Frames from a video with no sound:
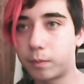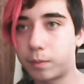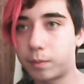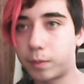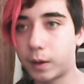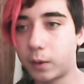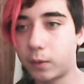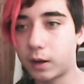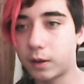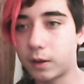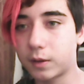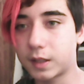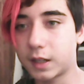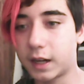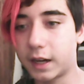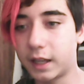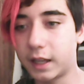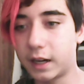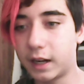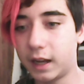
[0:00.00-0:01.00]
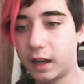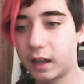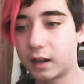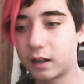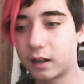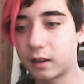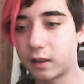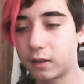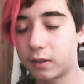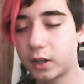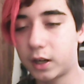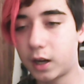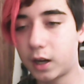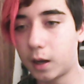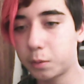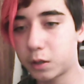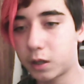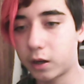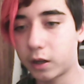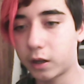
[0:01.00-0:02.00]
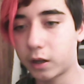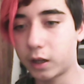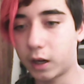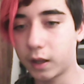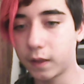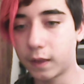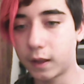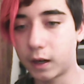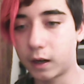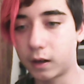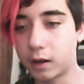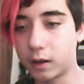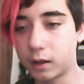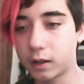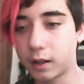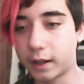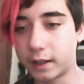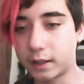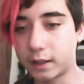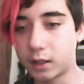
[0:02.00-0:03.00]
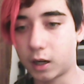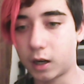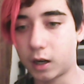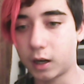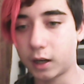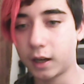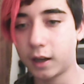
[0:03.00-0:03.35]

but I went outside, and the cops had already gotten there, like talk.